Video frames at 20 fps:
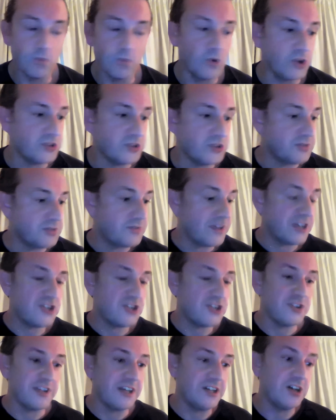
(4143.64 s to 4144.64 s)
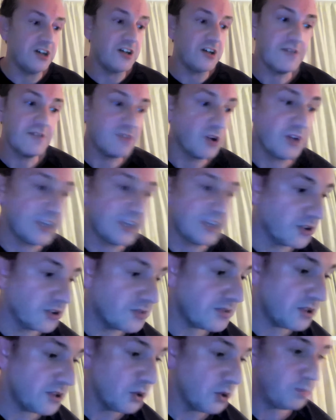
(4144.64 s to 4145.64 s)
works of fiction there. Now, I've only got
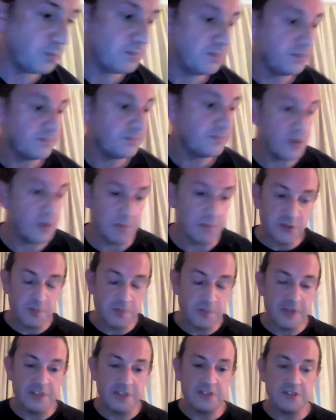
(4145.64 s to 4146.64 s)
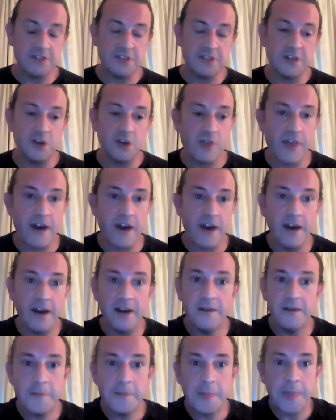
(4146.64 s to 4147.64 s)
a few published pieces here and
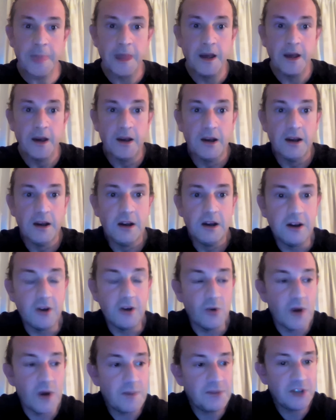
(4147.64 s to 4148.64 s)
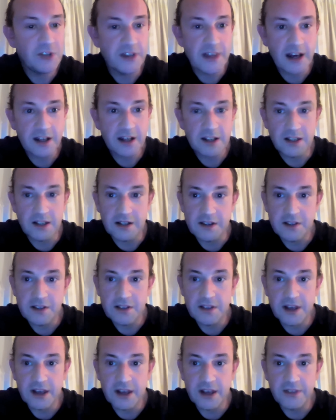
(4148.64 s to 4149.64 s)
there on a website, that kind of
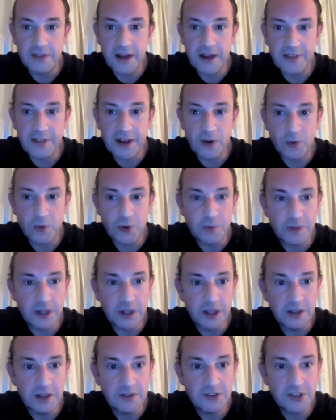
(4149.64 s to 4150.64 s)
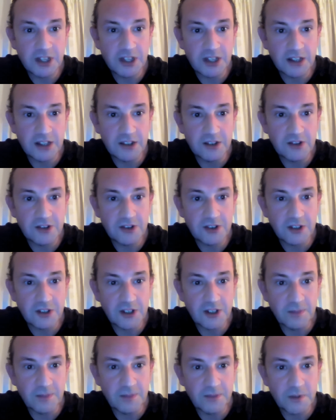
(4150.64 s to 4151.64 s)
thing. That that would be seen as
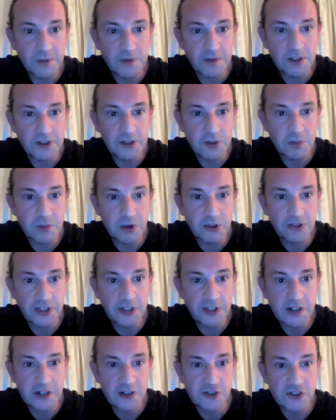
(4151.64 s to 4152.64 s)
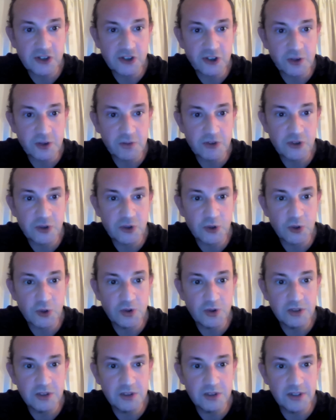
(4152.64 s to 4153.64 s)
um, some of it as apostate literature, I'm
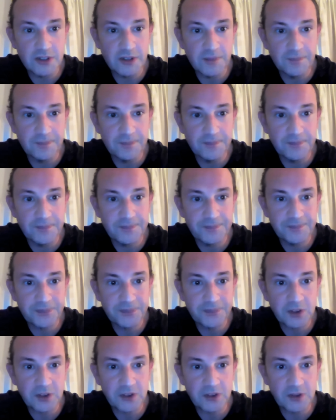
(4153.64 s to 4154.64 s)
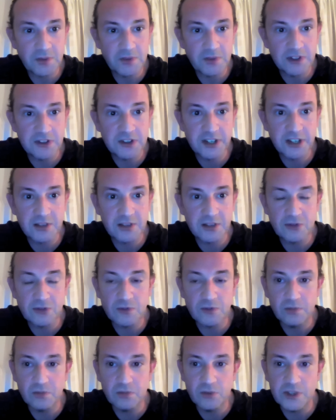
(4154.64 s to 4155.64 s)
sure. Um, some of it's taken
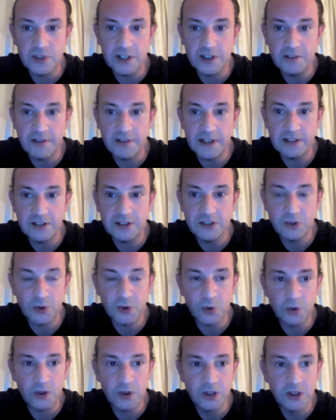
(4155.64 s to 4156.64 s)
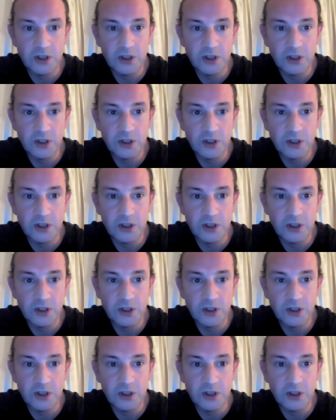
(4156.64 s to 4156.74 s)
from real events, or